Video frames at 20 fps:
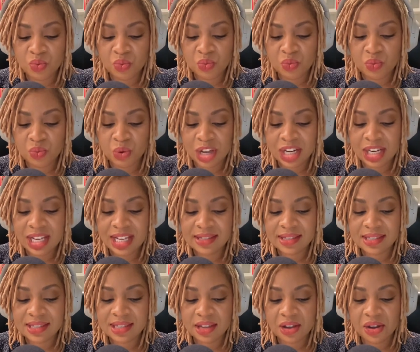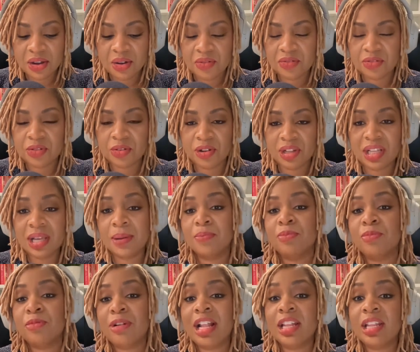what is the overall
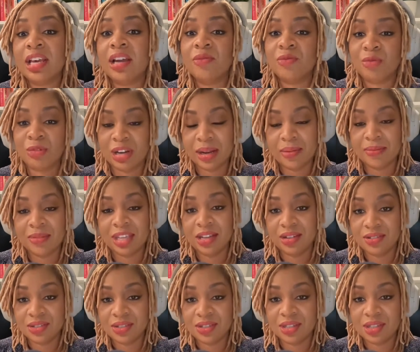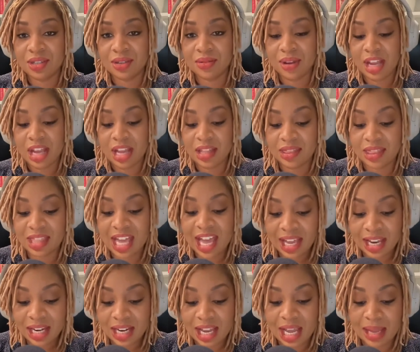umbrella of what I'm here to do. And
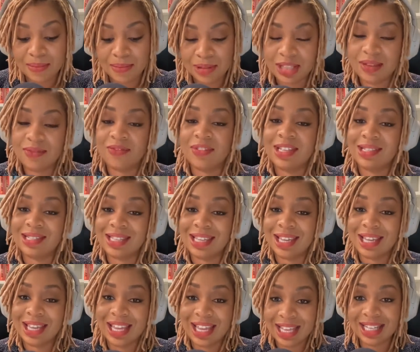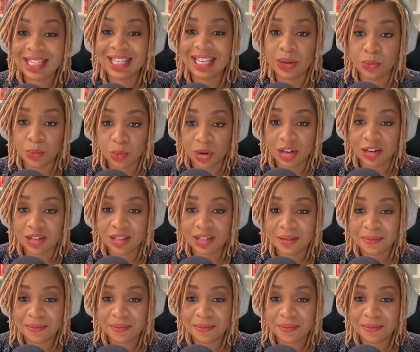that I believe is healing work.